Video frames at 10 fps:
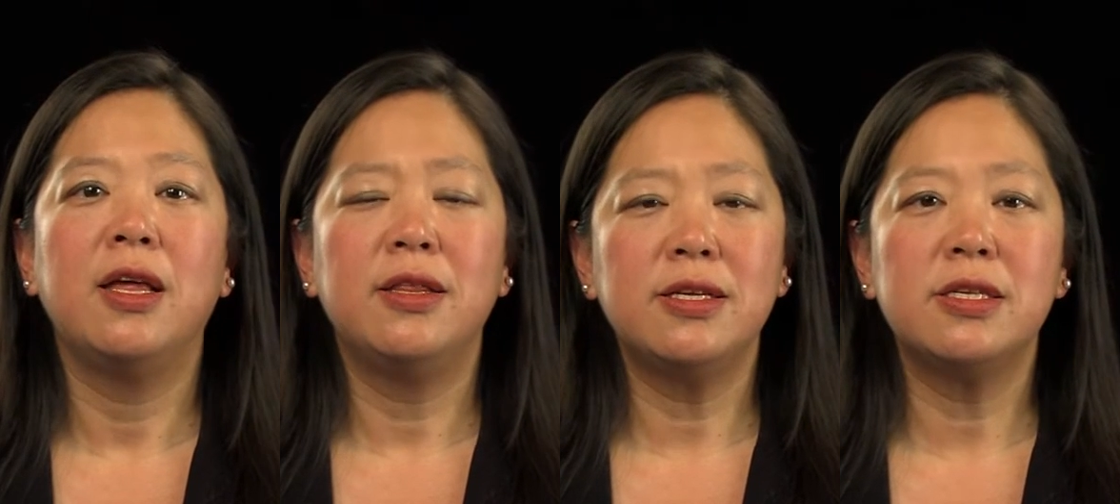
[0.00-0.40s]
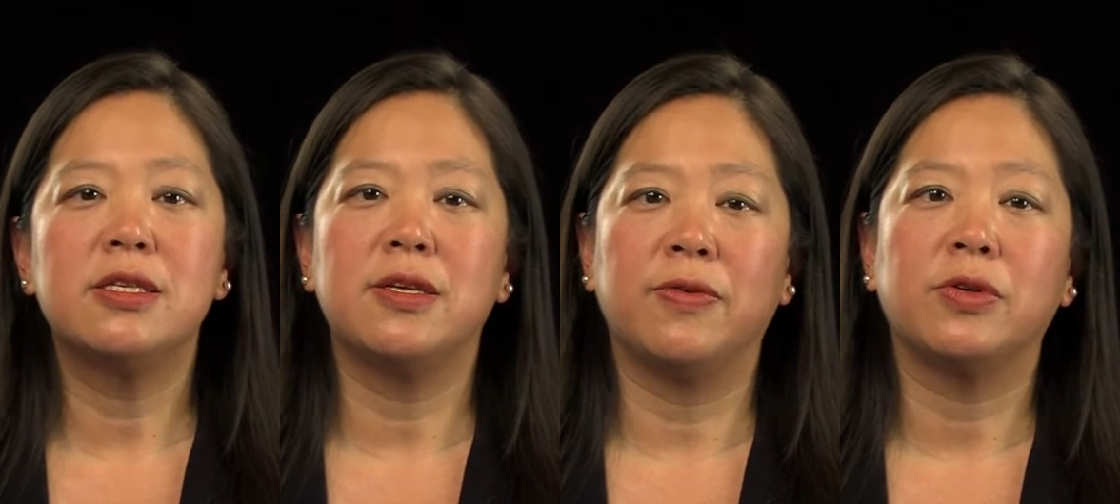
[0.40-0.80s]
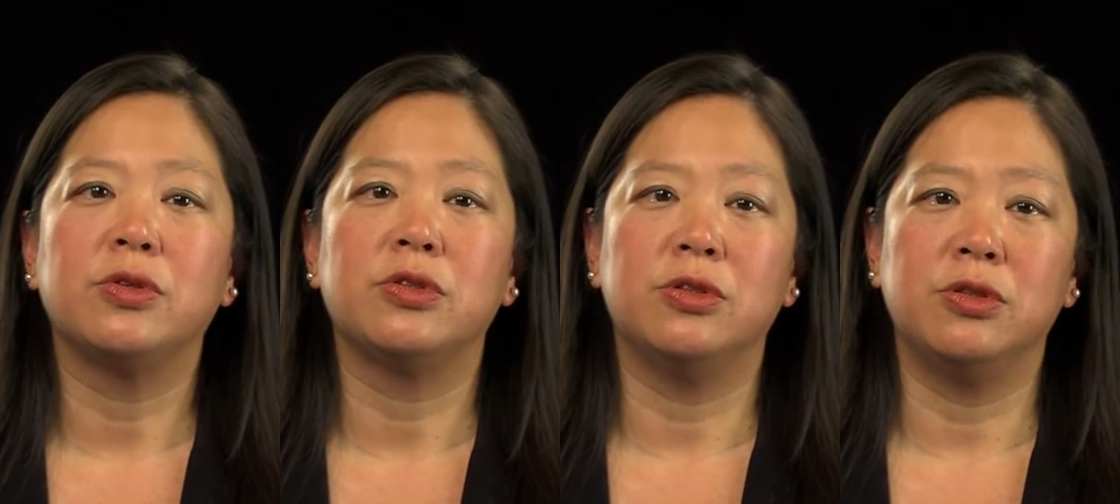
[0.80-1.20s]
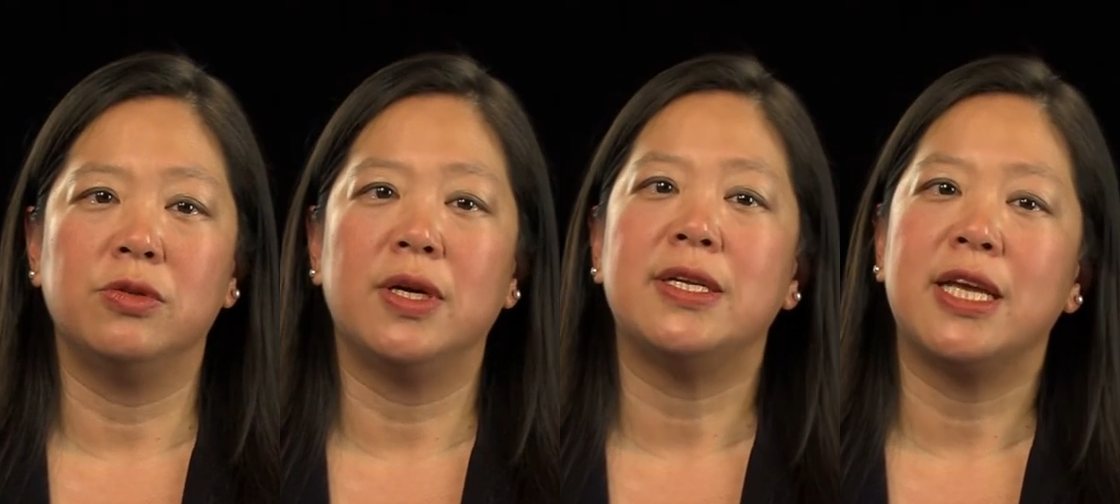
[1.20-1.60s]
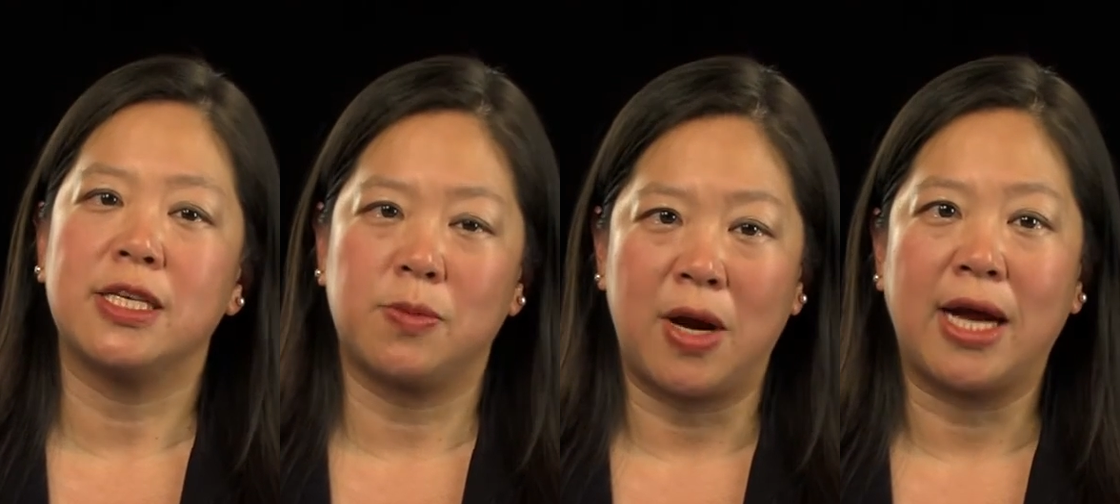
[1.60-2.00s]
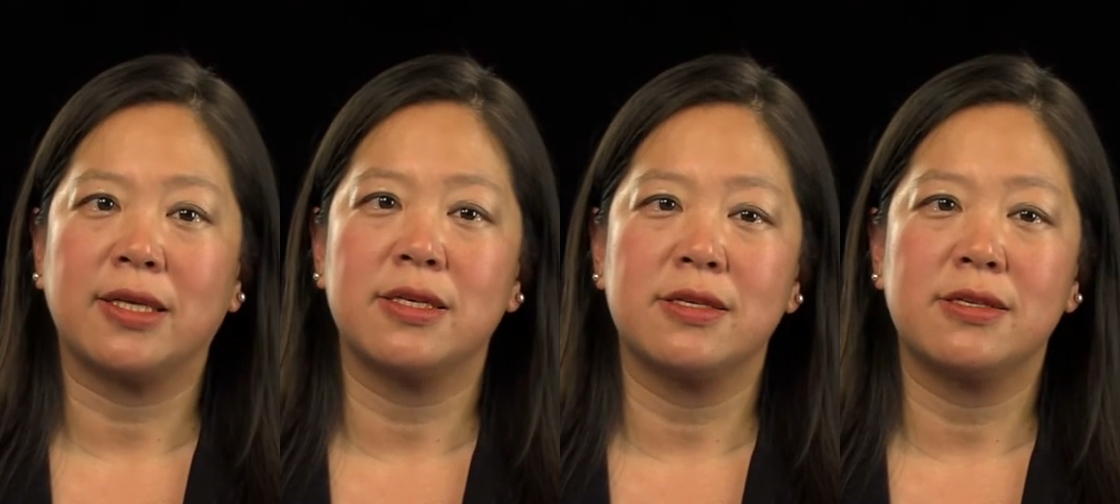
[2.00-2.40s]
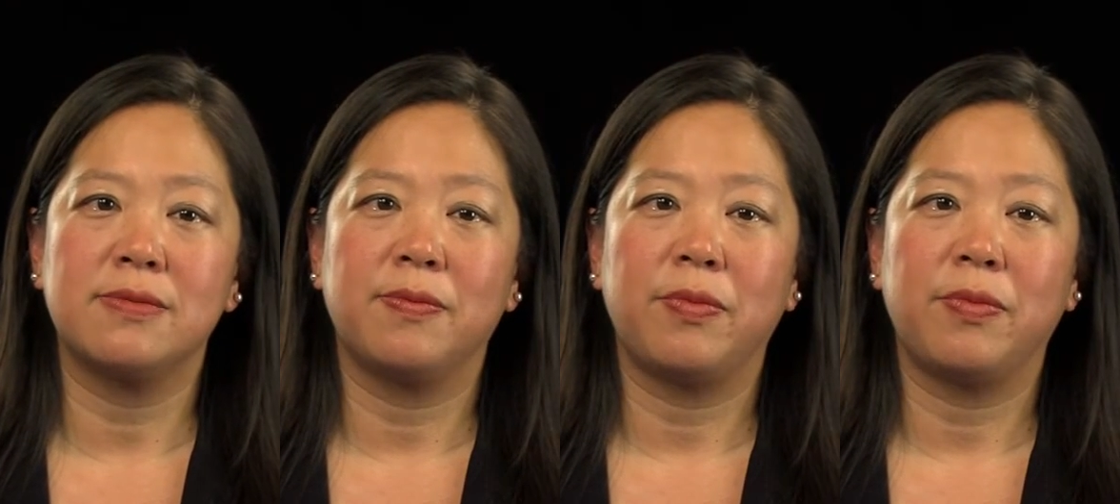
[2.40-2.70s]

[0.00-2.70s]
This is difficult to do and takes practice.